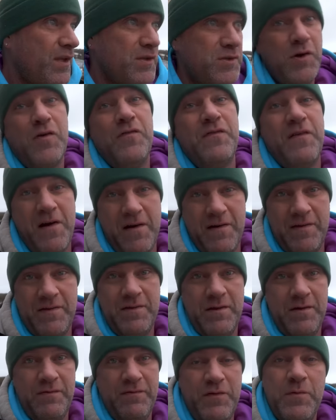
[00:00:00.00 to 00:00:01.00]
so far,
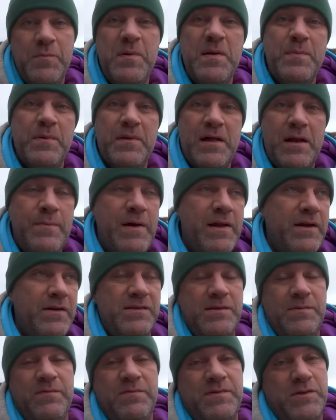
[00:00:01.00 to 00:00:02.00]
the few people that I met here
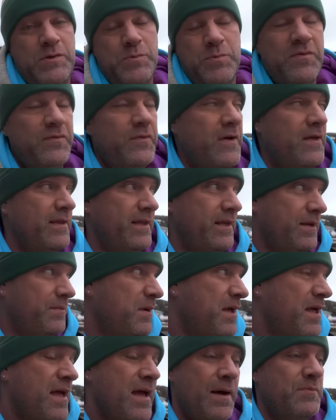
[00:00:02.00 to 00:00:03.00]
seem super friendly, and I'm,
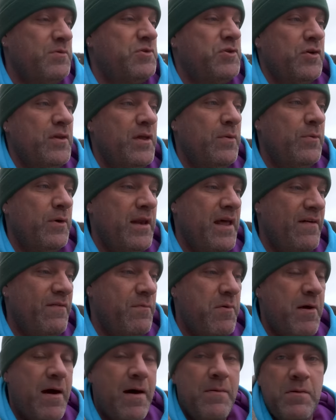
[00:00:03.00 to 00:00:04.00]
I'm sure they wouldn't have a
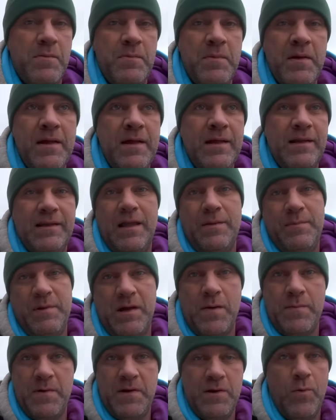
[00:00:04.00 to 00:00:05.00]
problem letting me
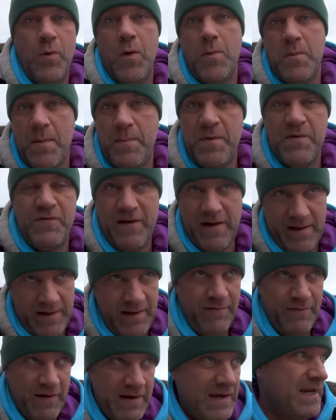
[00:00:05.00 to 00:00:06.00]
come in to warm up if I
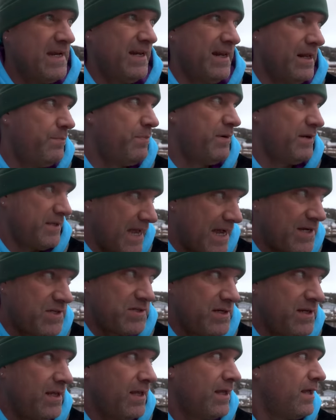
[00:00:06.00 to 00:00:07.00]
if I needed it. But it's
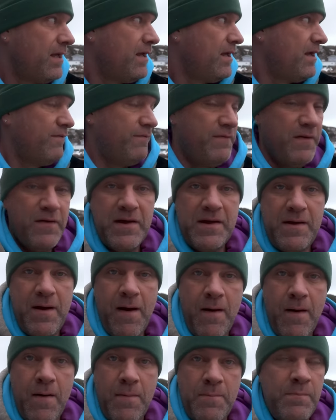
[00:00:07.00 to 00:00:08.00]
actually very
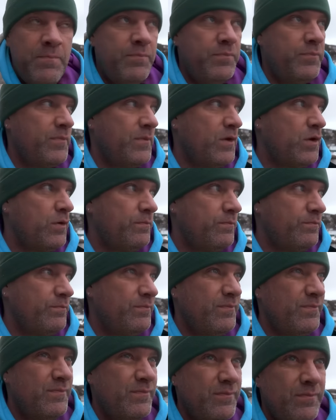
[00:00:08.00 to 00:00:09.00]
calm.
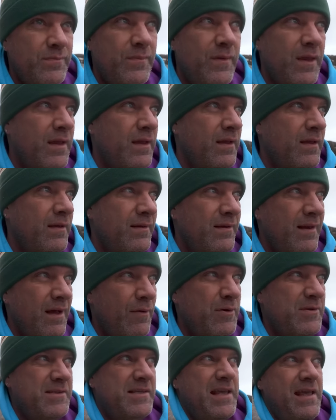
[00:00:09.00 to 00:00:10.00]
Mm, I
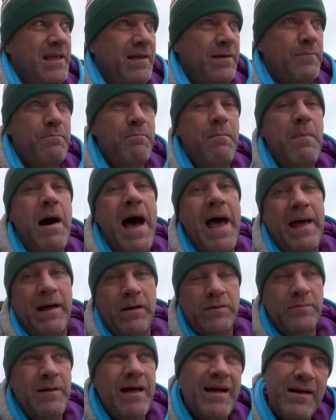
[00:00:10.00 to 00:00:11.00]
wouldn't say
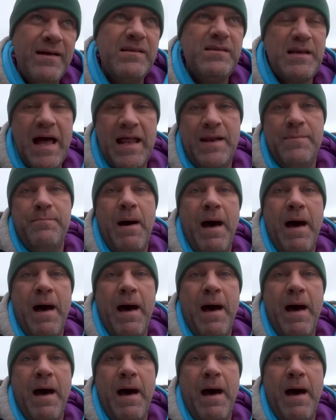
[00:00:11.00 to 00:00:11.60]
mild. It's kind of